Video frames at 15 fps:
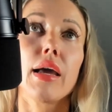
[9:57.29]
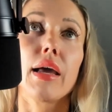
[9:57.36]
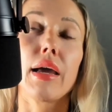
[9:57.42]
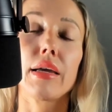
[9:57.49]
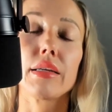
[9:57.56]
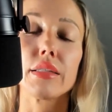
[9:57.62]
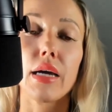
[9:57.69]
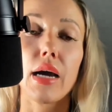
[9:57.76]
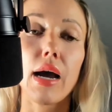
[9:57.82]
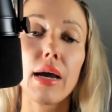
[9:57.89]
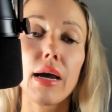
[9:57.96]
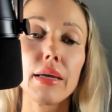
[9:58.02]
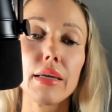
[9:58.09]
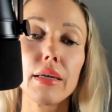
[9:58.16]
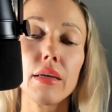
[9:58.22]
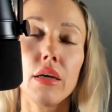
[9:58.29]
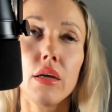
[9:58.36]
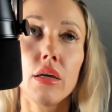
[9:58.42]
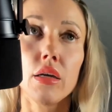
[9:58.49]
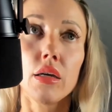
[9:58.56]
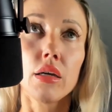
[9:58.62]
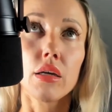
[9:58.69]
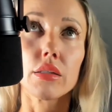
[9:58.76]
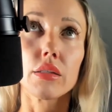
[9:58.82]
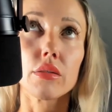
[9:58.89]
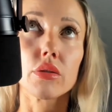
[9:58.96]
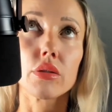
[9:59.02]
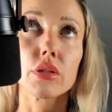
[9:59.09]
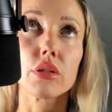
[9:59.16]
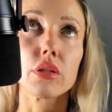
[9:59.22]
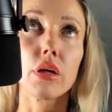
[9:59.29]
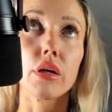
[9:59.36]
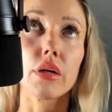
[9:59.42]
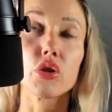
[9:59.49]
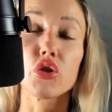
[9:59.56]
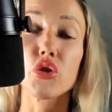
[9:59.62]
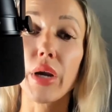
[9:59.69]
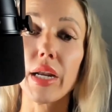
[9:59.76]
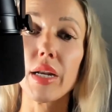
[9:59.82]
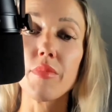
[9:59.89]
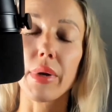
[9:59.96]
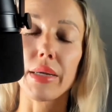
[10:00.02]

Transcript: And I trained